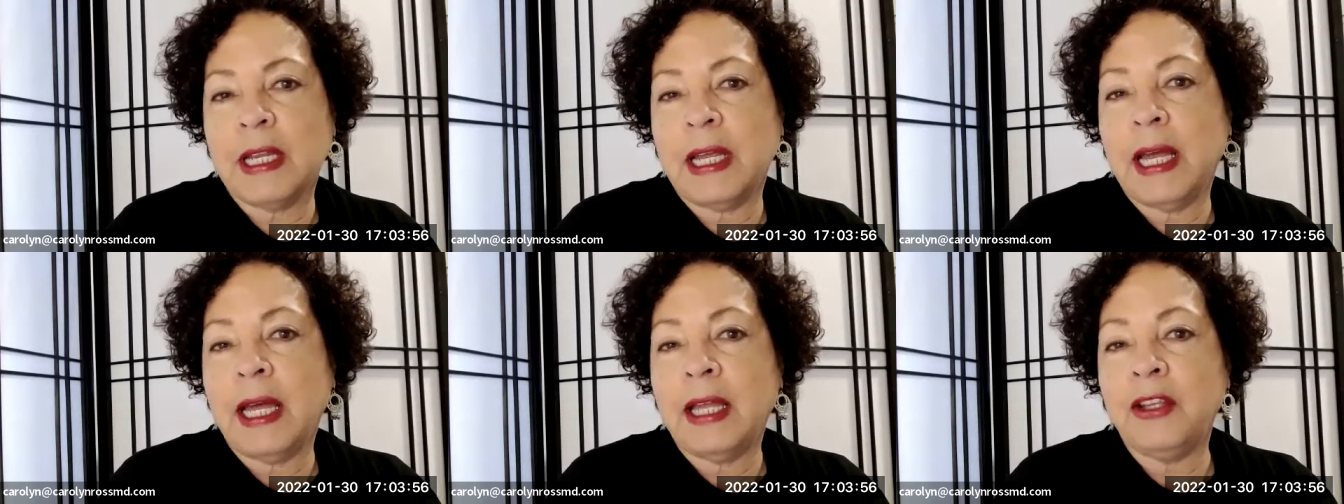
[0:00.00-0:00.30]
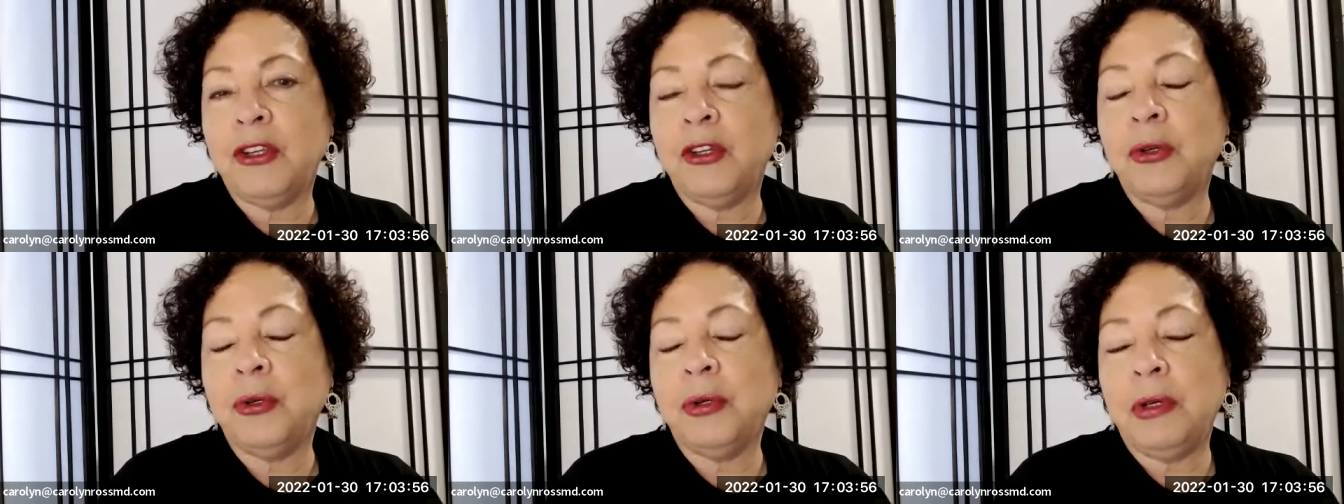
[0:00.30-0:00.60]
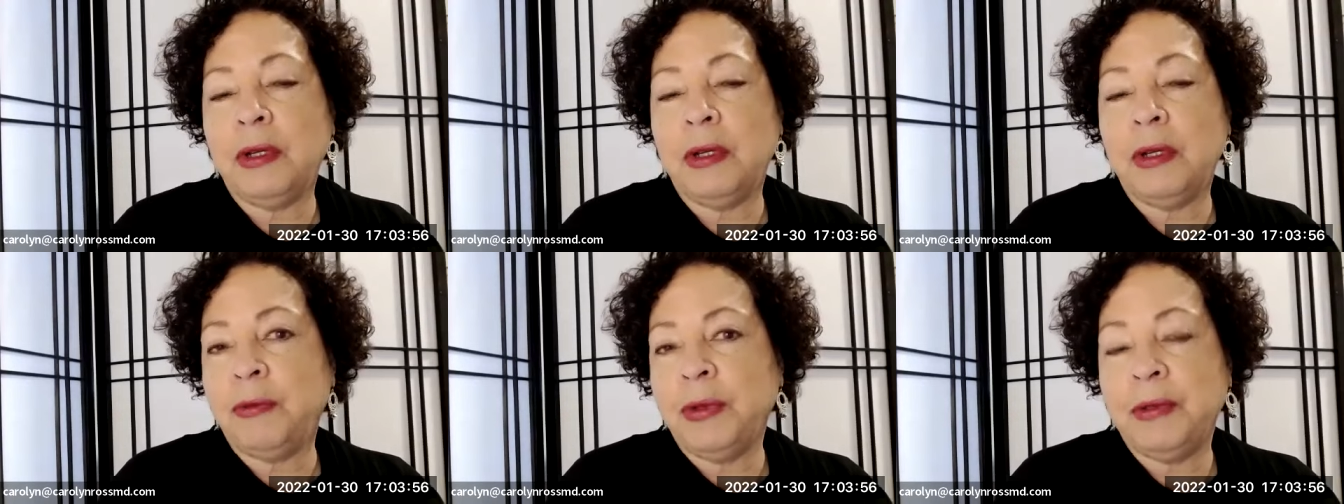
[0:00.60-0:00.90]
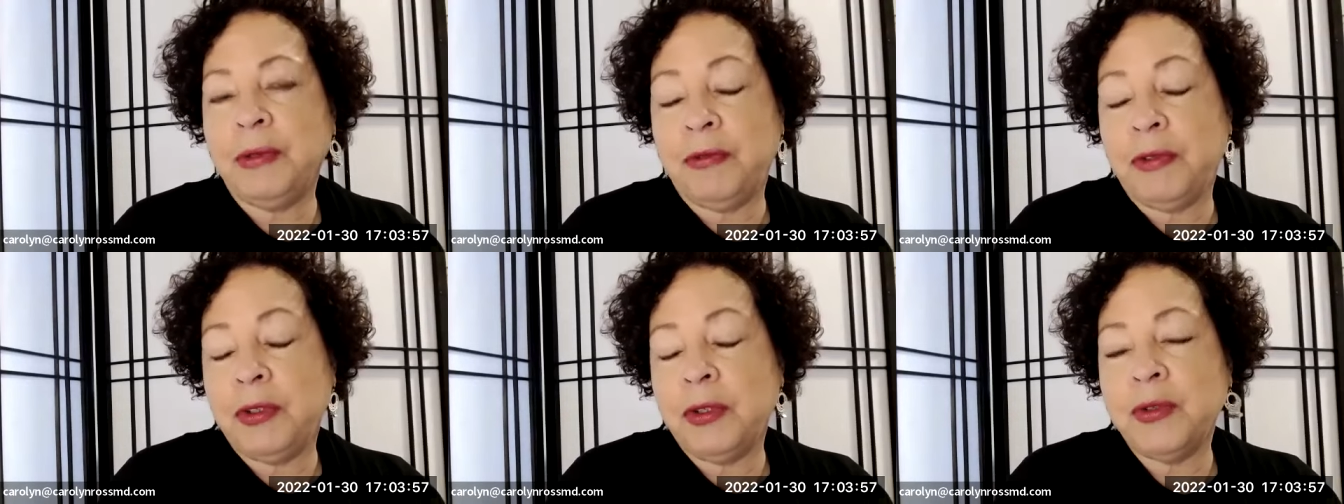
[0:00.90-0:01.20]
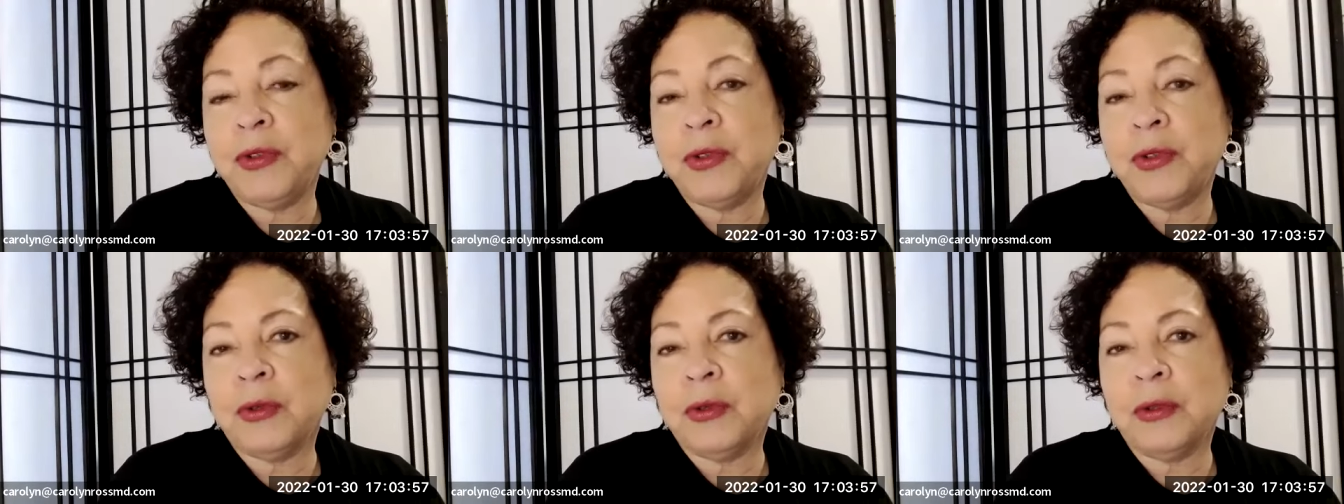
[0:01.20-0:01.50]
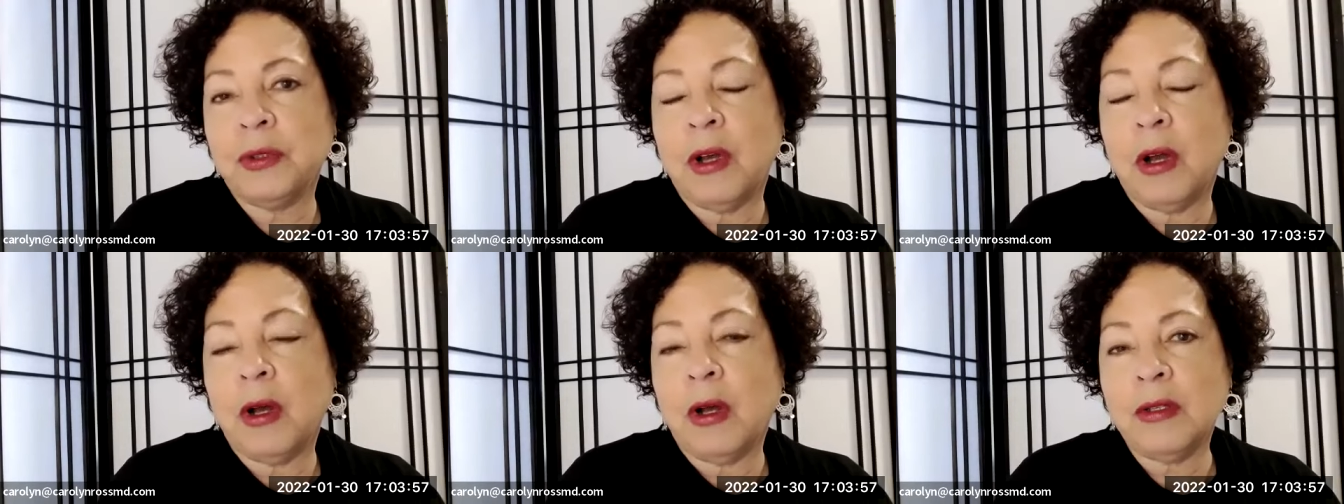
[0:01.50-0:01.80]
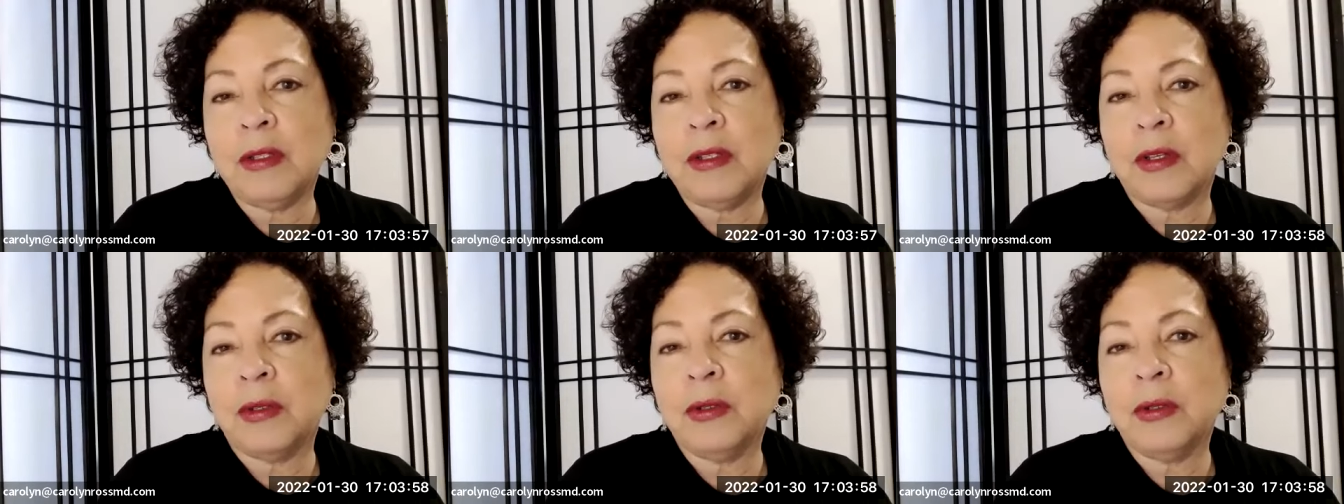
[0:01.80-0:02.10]
and you refusal
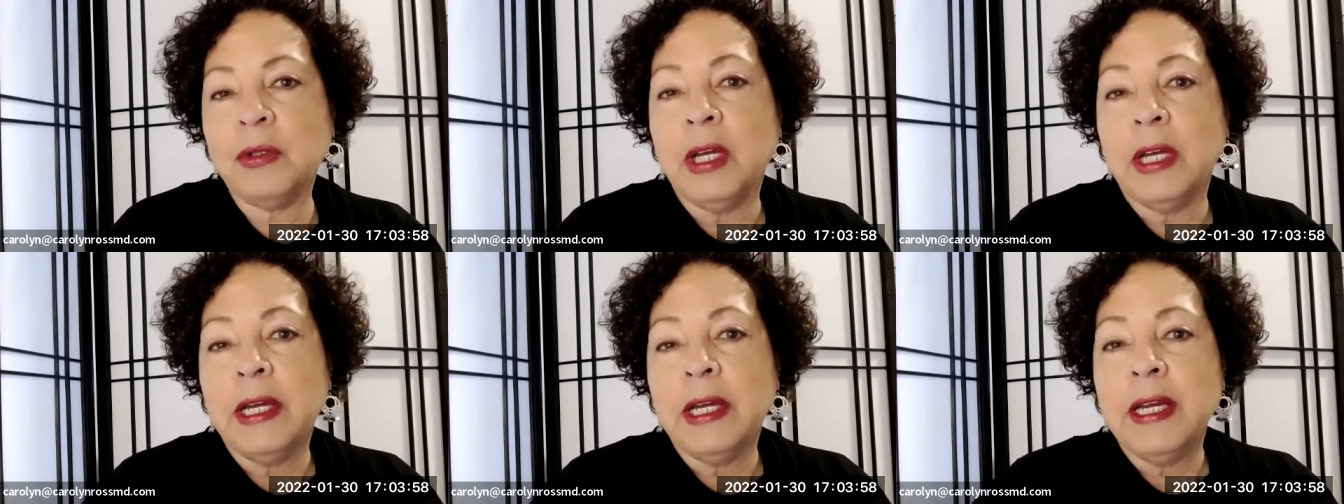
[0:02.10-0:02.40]
also